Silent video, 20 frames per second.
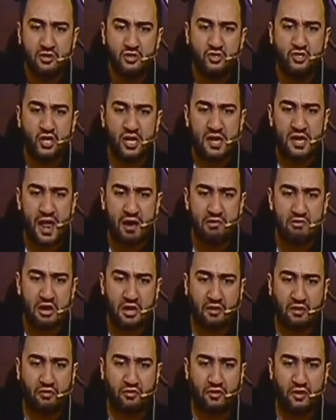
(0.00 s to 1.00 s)

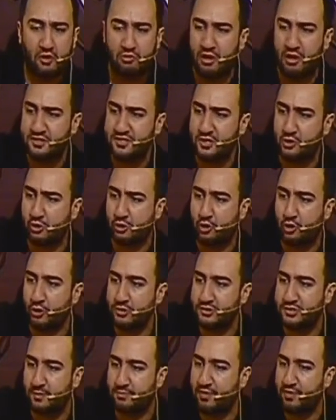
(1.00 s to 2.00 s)
generic, theoretical
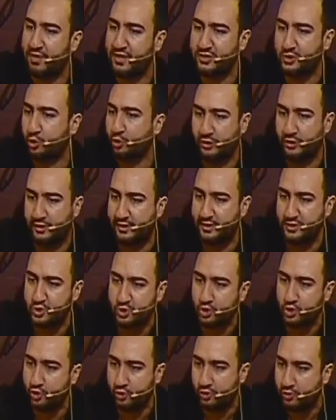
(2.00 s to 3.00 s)
concept, then that's all he is
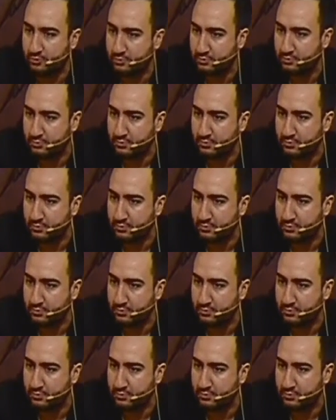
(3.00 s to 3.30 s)
to you.